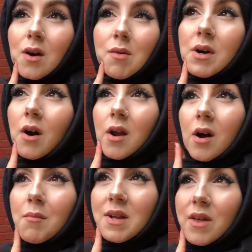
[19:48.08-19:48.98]
Oh my God, I
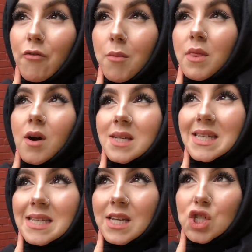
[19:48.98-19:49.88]
can't believe that Ramadan
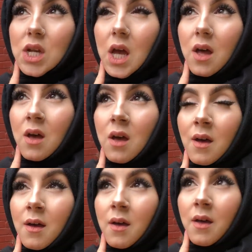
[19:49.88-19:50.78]
is literally
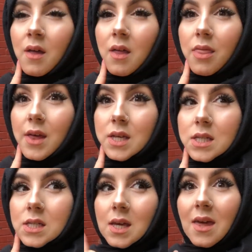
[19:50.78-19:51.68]

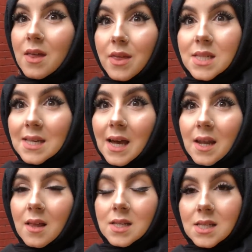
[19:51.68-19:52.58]
this, either this
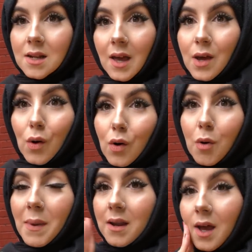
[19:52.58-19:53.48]
Saturday, Sunday
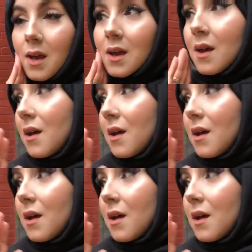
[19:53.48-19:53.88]
or Monday.